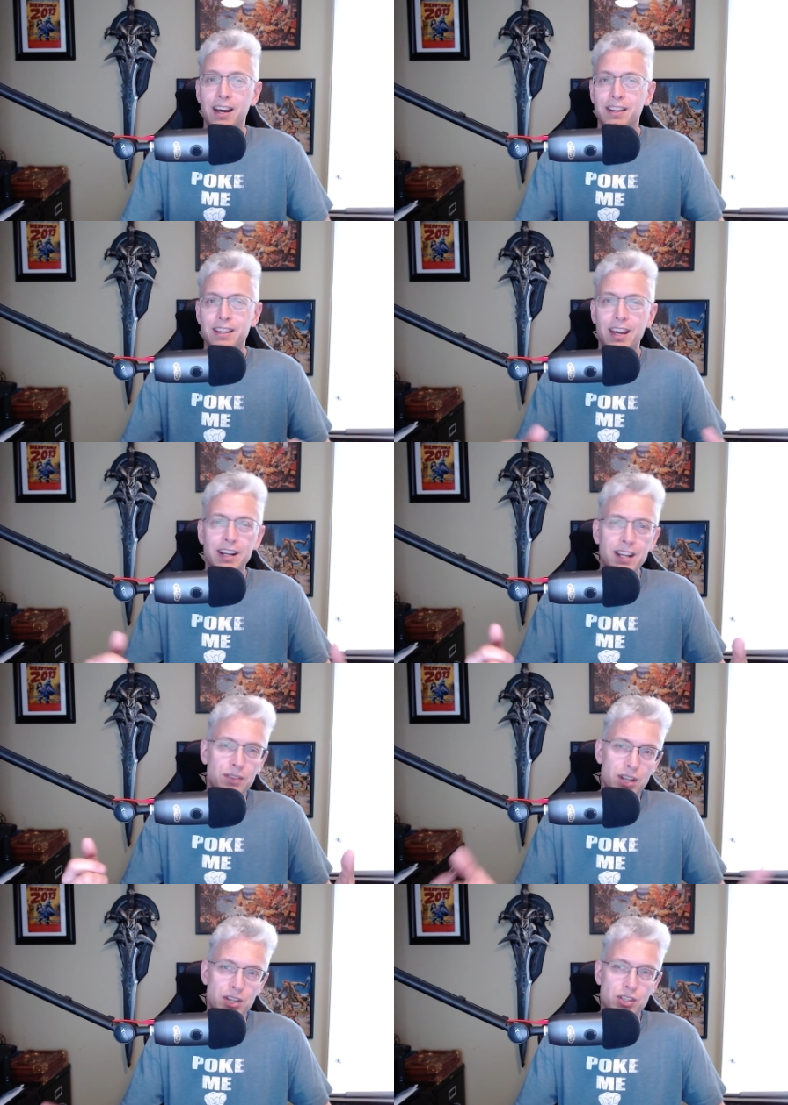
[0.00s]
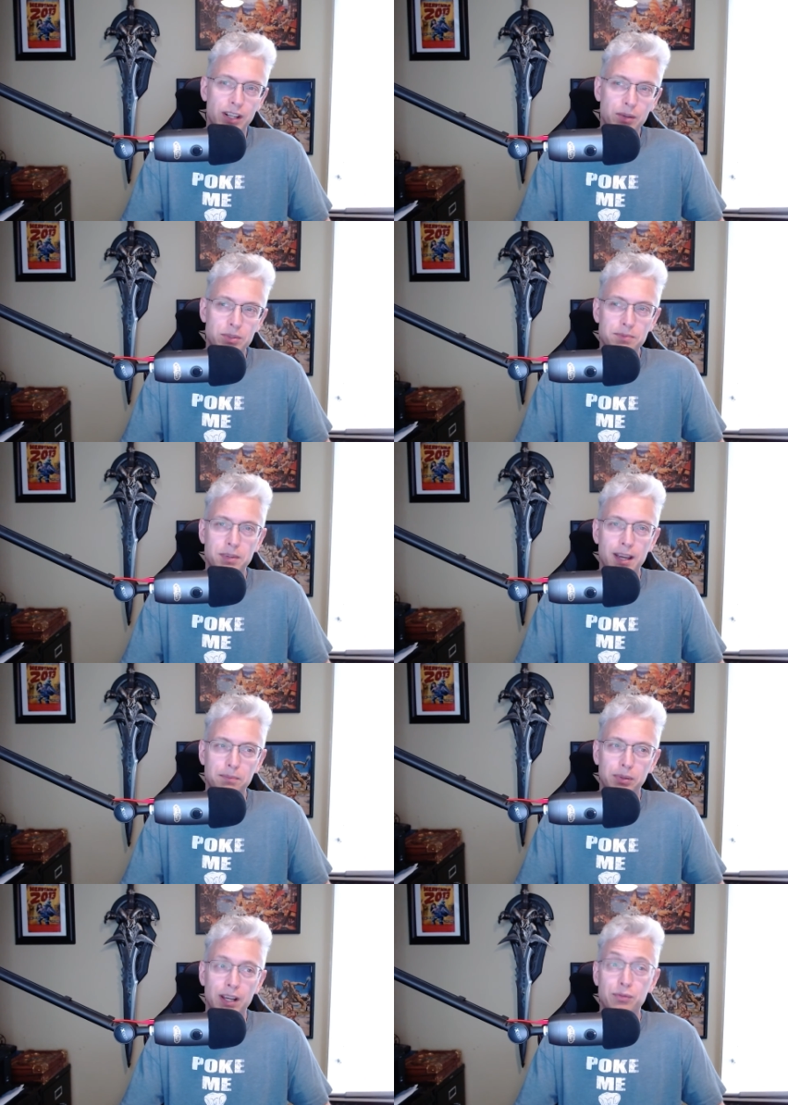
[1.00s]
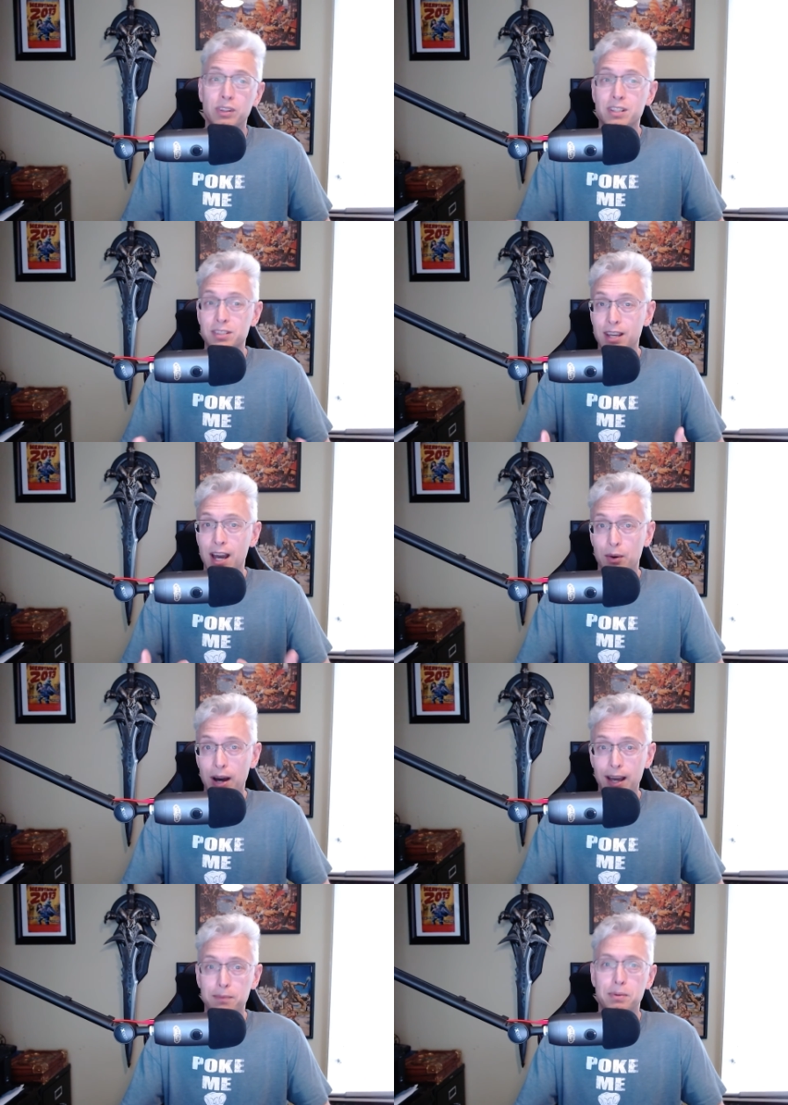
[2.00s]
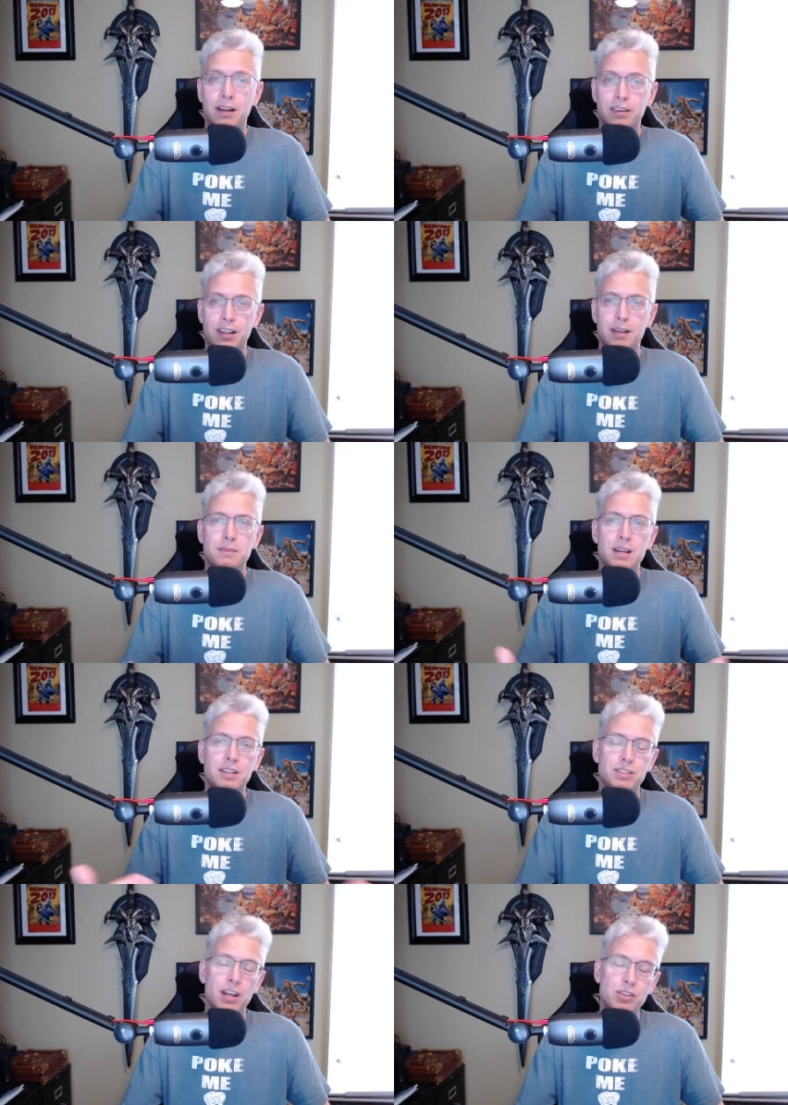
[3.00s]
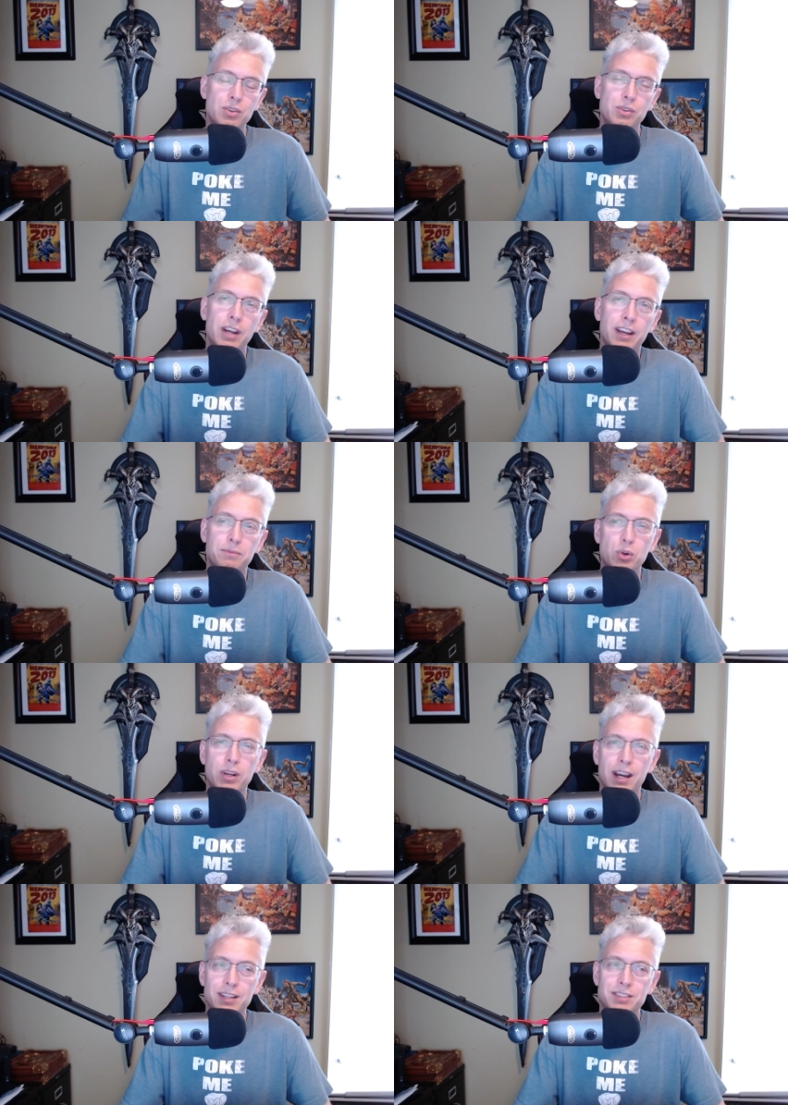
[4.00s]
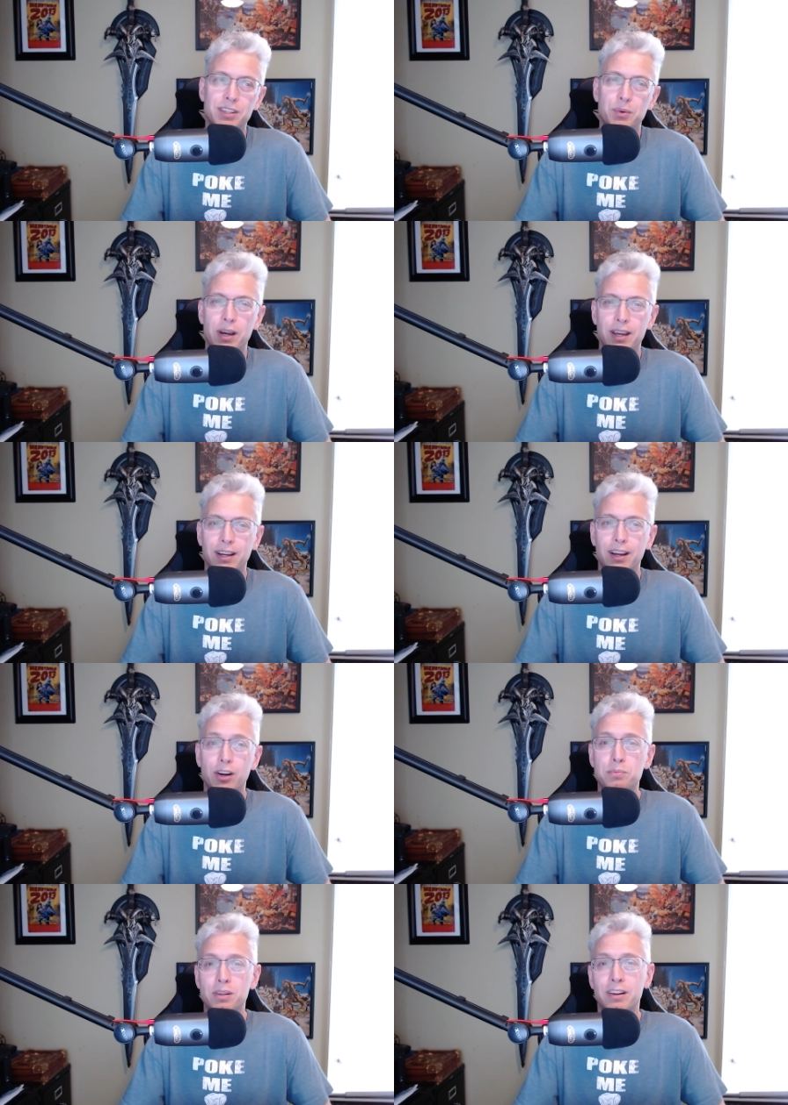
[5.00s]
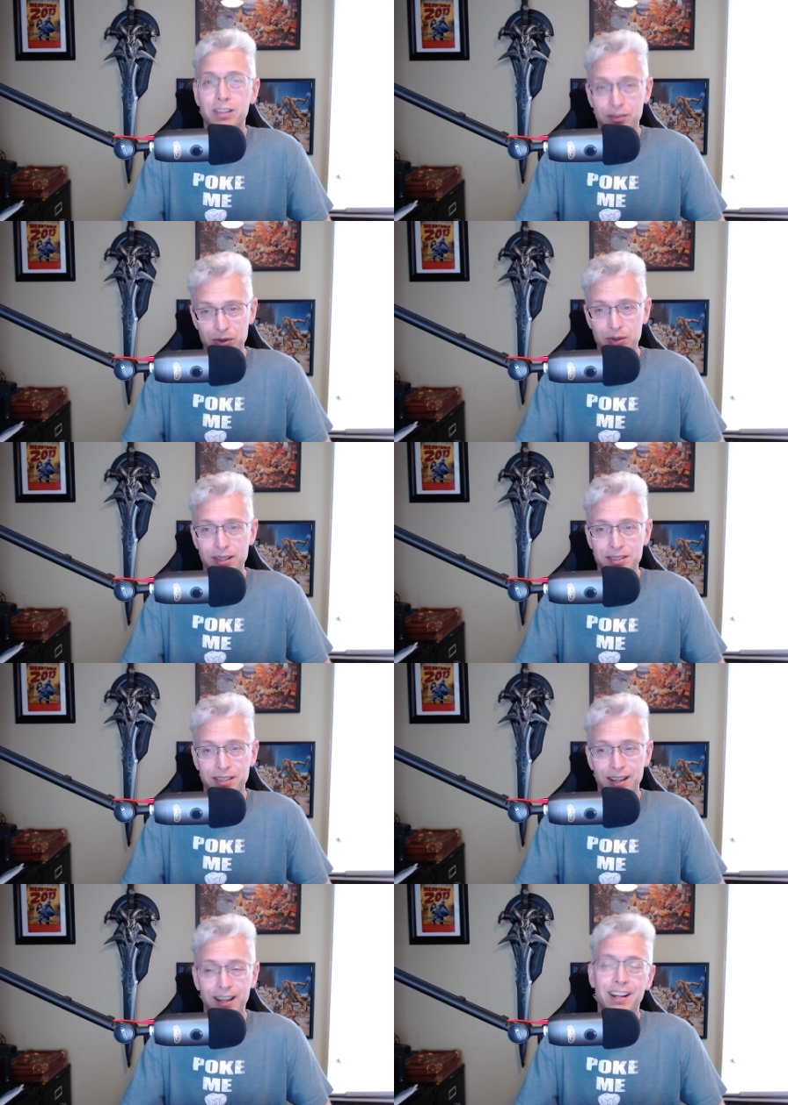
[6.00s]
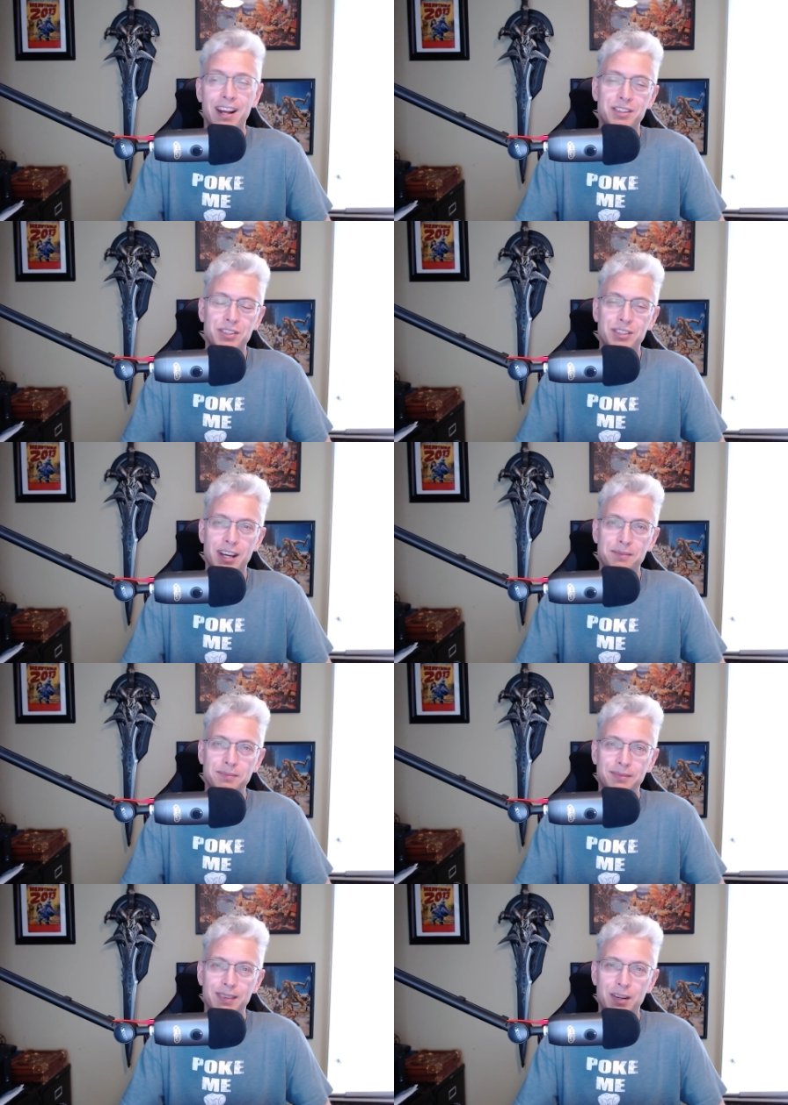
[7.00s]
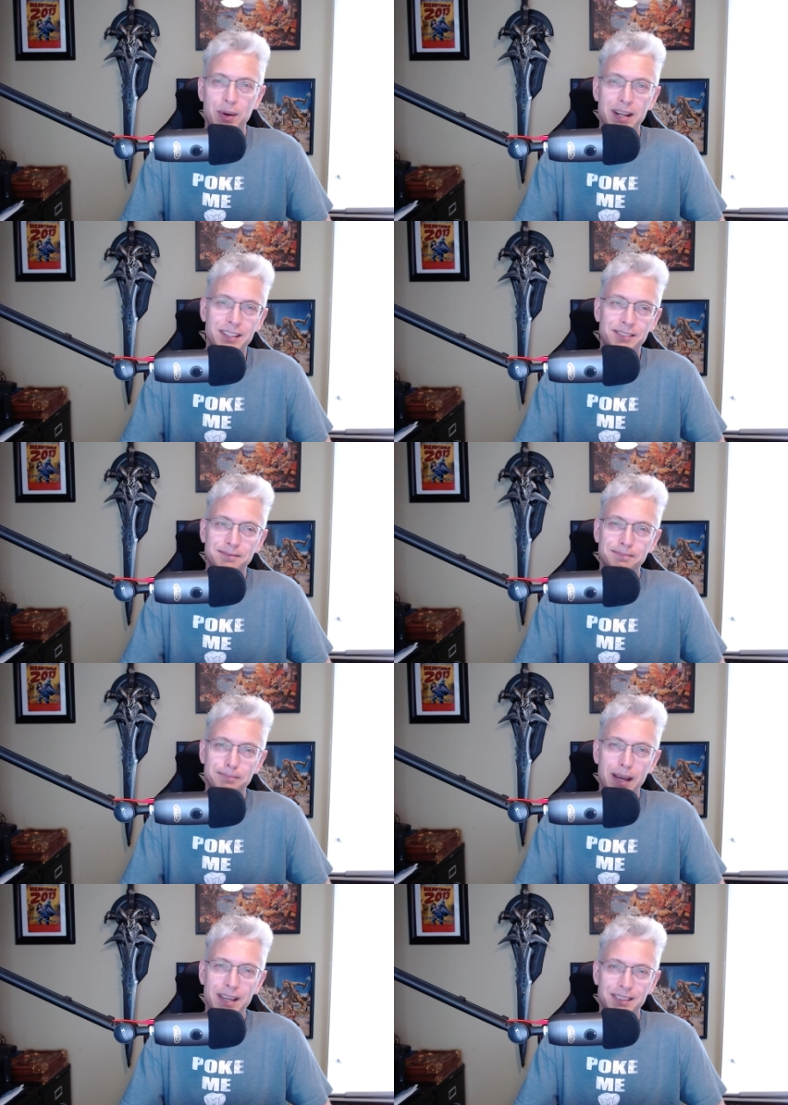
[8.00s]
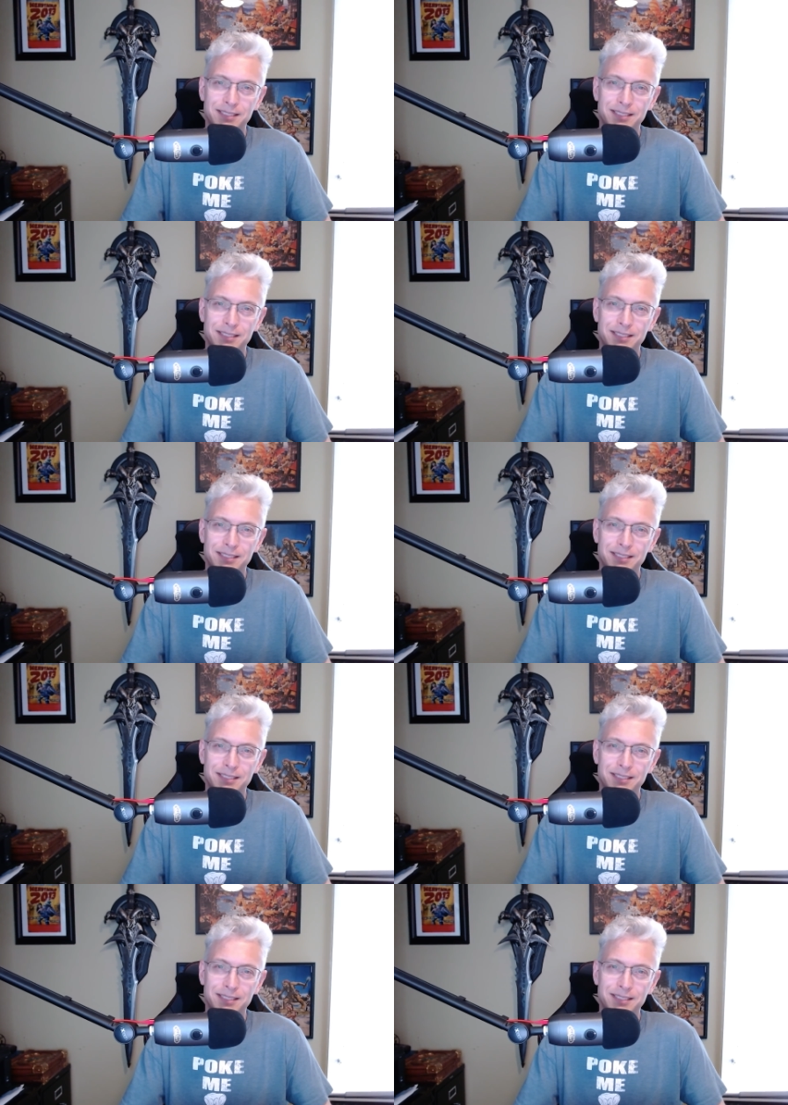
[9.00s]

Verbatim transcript: In the end, I've attached a link with some gameplay if you're looking to see how I piloted them. Stay tuned, I have more guides on the way. I hope you learned a few things today and had a good time. I know I did. Bye.